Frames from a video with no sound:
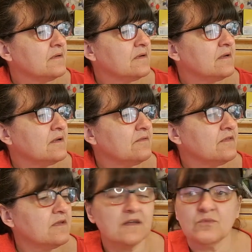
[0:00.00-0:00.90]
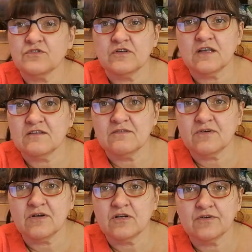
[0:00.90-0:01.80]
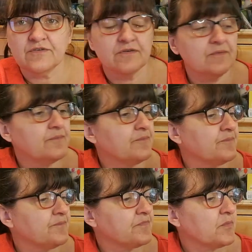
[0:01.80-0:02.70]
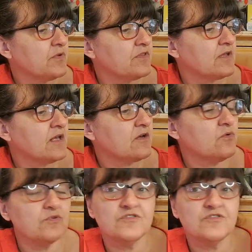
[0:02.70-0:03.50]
And I'm thinking I wasn't guessing very good. and of course